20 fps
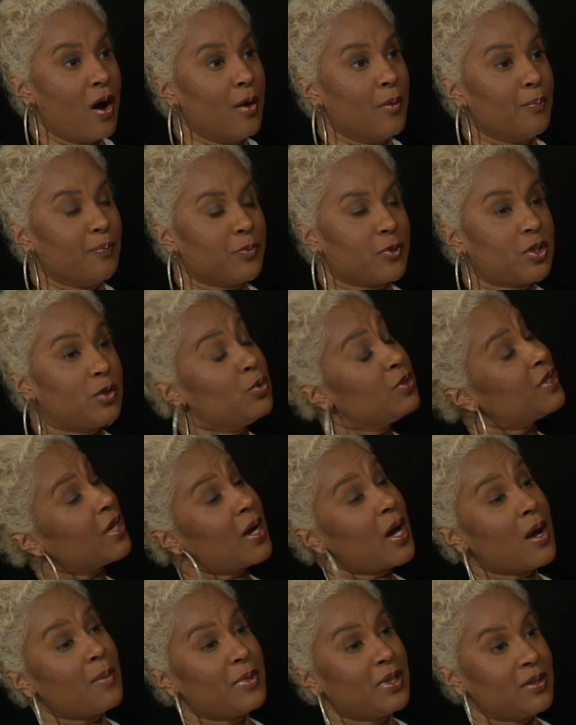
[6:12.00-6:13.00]
She was the
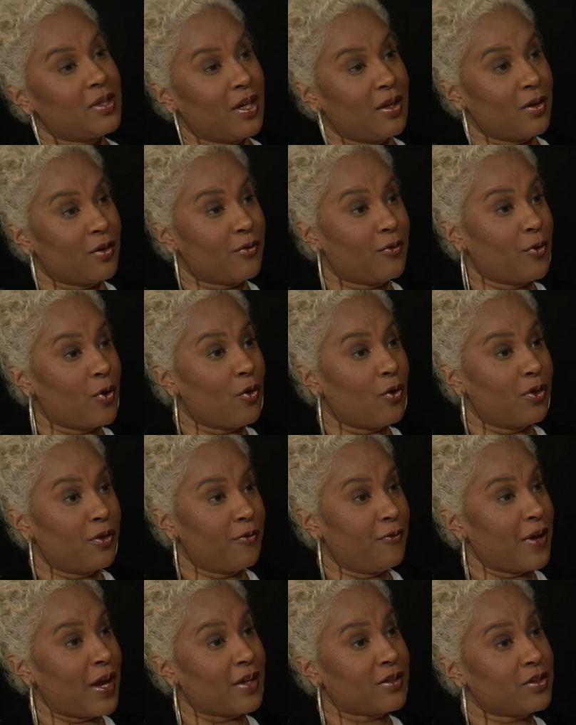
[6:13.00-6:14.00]
commentator for all the
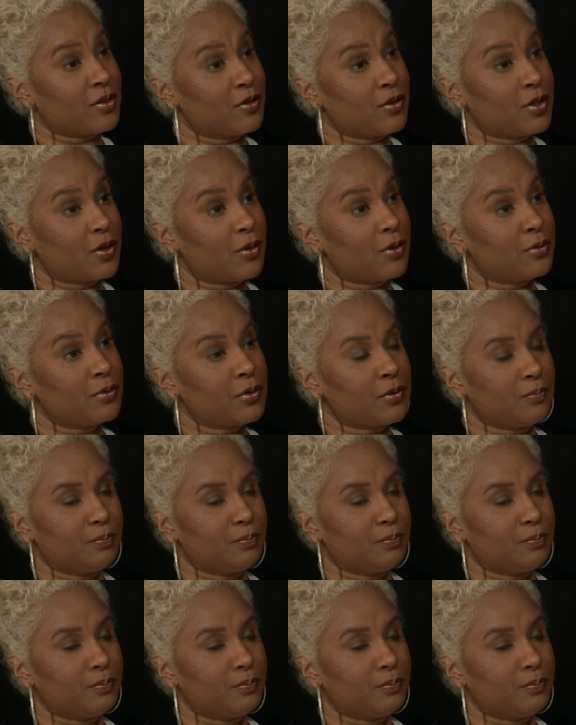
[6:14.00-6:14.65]
fashion shows,